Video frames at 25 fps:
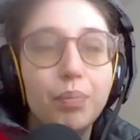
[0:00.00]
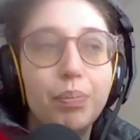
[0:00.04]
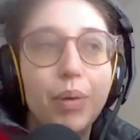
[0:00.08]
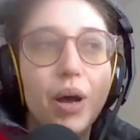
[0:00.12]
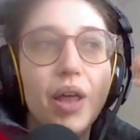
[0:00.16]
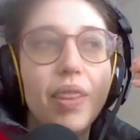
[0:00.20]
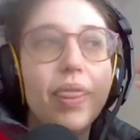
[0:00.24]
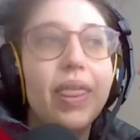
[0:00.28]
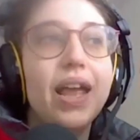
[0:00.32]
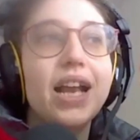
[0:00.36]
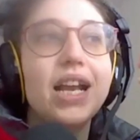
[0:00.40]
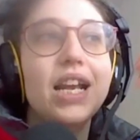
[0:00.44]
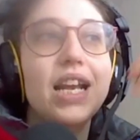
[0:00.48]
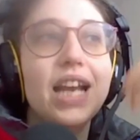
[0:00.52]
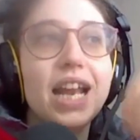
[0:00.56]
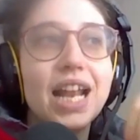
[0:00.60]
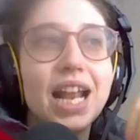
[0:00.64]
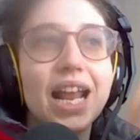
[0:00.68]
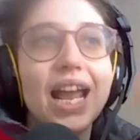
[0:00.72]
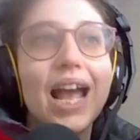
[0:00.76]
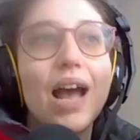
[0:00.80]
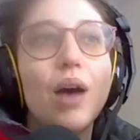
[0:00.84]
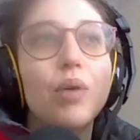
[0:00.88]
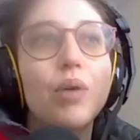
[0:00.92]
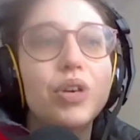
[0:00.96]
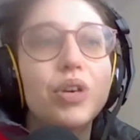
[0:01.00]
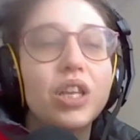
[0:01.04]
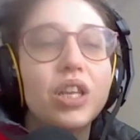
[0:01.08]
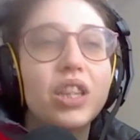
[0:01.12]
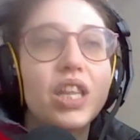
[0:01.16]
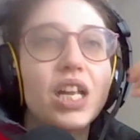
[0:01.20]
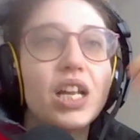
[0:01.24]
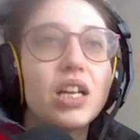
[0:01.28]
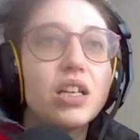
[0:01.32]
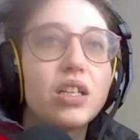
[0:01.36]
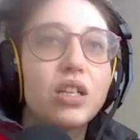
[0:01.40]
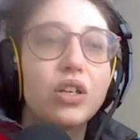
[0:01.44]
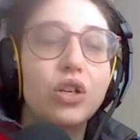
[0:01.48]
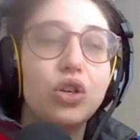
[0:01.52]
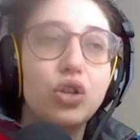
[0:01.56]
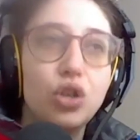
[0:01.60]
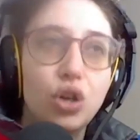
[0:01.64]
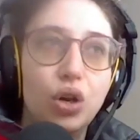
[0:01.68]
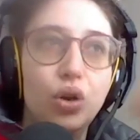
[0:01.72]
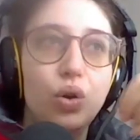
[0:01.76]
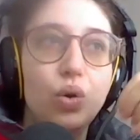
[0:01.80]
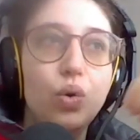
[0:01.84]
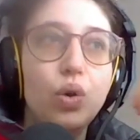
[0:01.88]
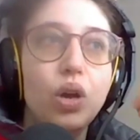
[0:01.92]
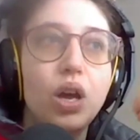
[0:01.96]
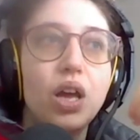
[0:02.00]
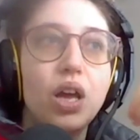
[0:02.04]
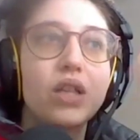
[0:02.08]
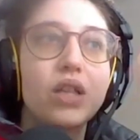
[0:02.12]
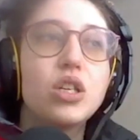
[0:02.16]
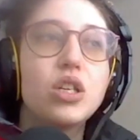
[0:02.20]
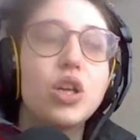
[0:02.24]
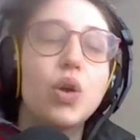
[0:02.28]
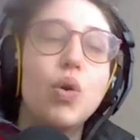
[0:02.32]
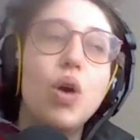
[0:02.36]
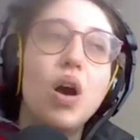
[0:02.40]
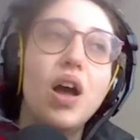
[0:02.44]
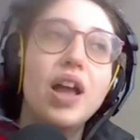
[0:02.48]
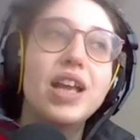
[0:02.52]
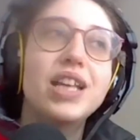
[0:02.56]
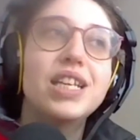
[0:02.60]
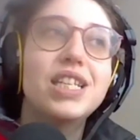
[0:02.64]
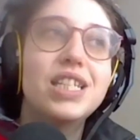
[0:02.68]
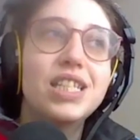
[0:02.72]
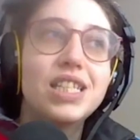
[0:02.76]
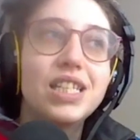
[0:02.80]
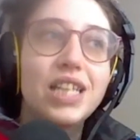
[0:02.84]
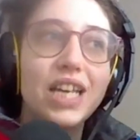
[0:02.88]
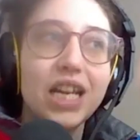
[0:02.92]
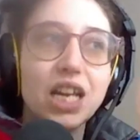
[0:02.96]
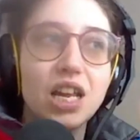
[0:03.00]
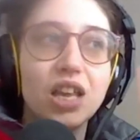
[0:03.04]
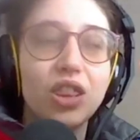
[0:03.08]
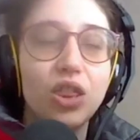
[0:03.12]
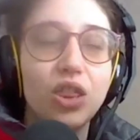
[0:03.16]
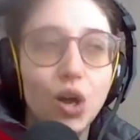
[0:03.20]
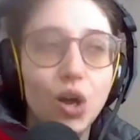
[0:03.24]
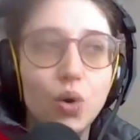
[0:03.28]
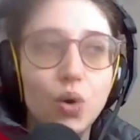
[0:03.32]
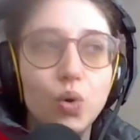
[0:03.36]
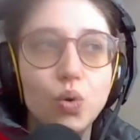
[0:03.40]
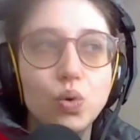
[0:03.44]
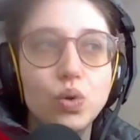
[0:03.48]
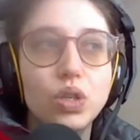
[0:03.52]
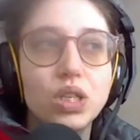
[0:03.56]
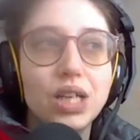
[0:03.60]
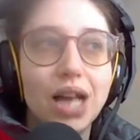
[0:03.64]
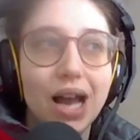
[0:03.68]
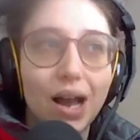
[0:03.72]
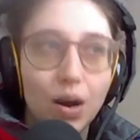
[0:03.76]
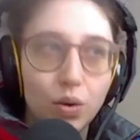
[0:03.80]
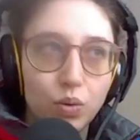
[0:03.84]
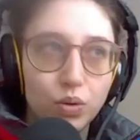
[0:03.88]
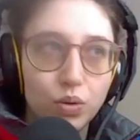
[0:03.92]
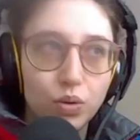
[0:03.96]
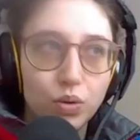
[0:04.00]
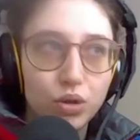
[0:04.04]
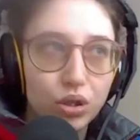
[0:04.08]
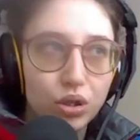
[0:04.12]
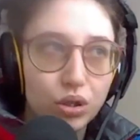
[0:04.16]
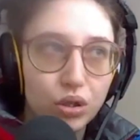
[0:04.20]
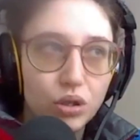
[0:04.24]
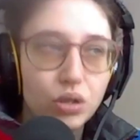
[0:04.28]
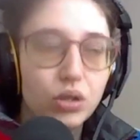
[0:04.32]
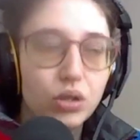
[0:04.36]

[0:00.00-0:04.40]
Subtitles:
but they link out to things that do, and so I seek those out.